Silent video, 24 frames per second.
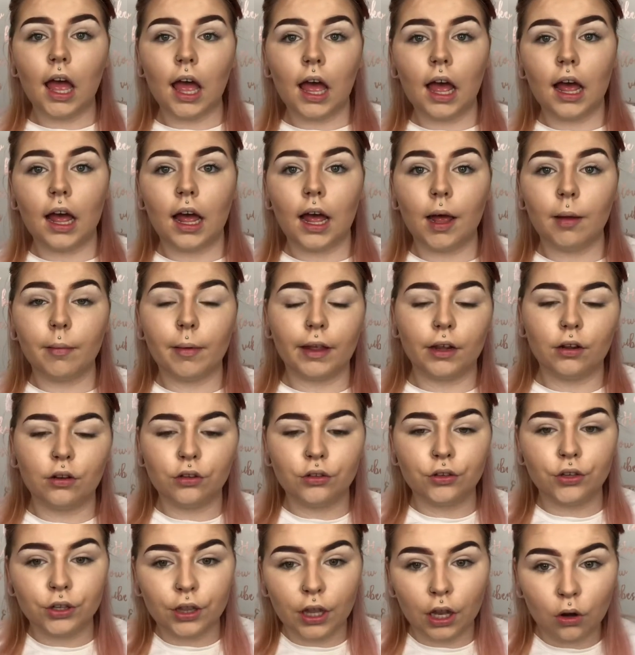I'm going
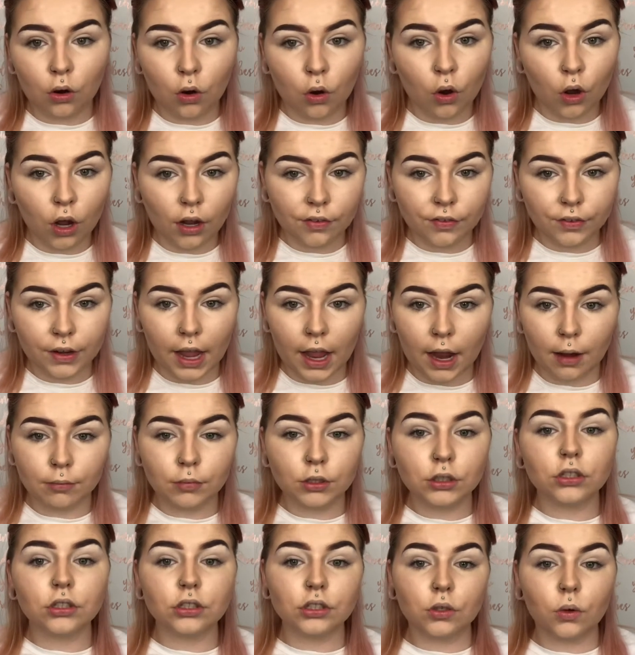to do that off
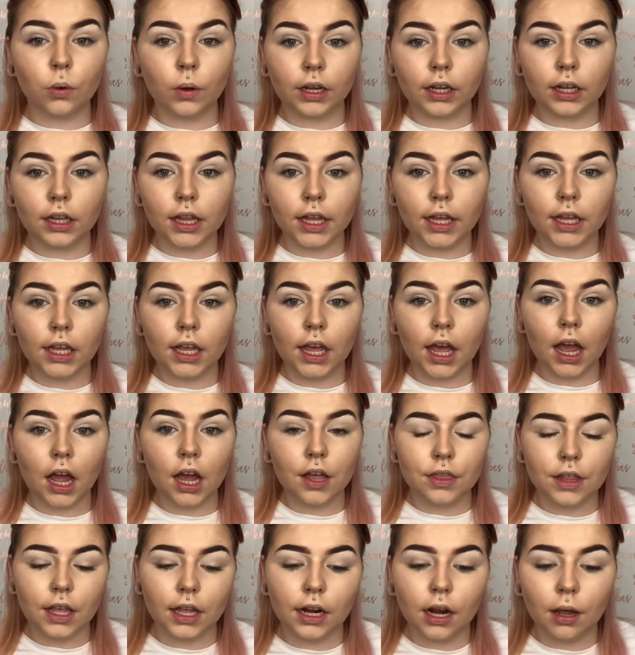camera just quickly
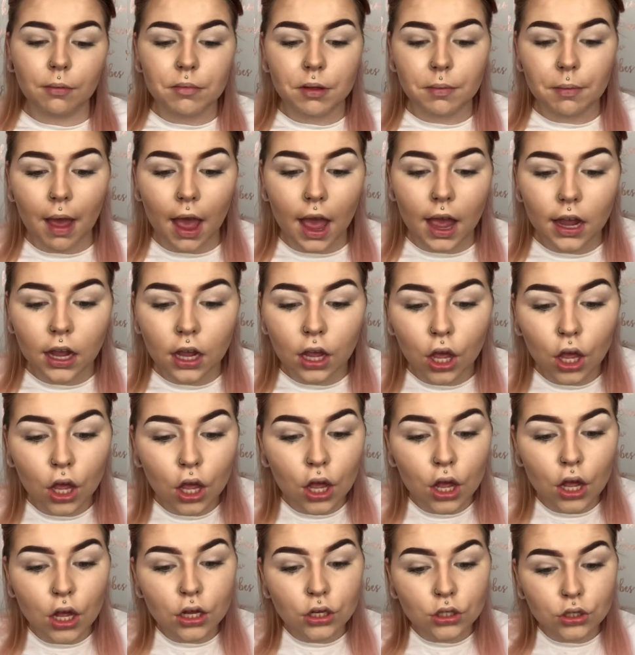and then I'll be back
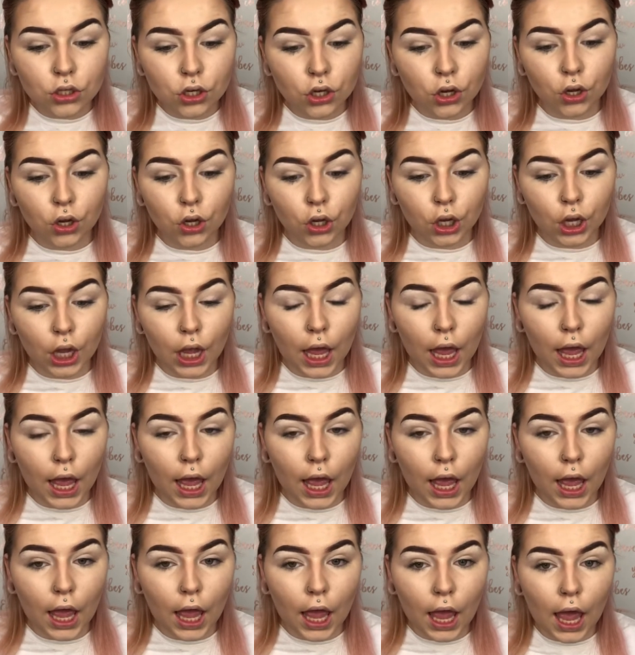to
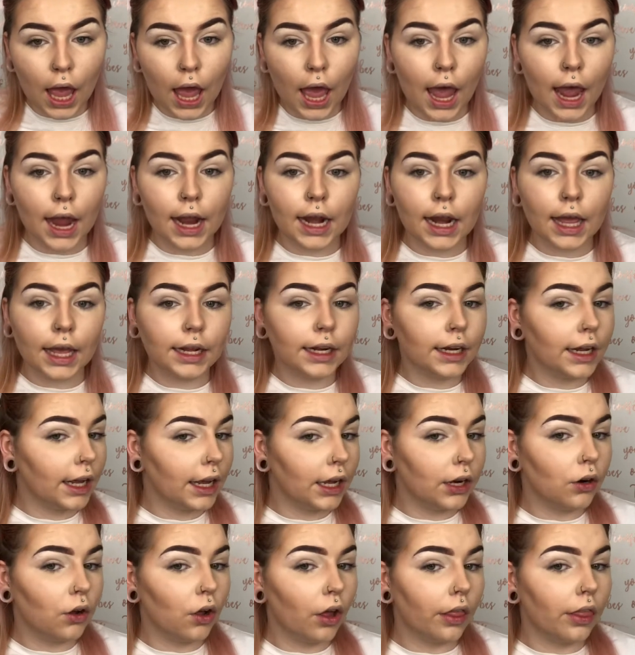highlight
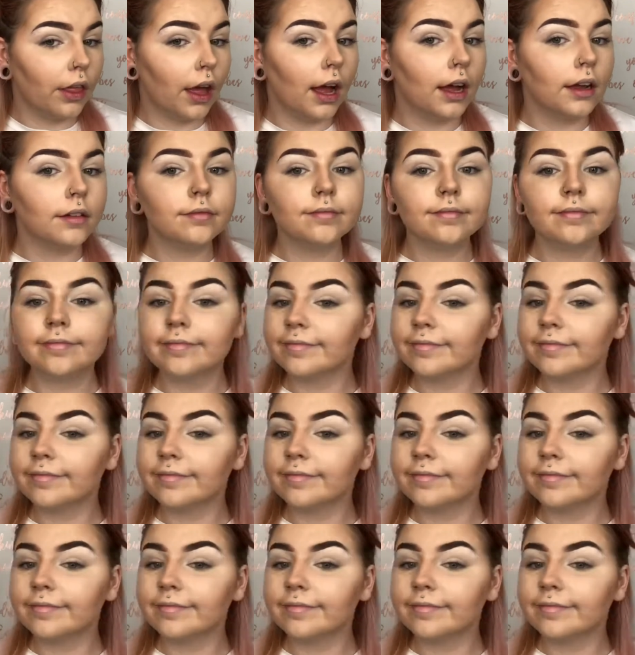and all that.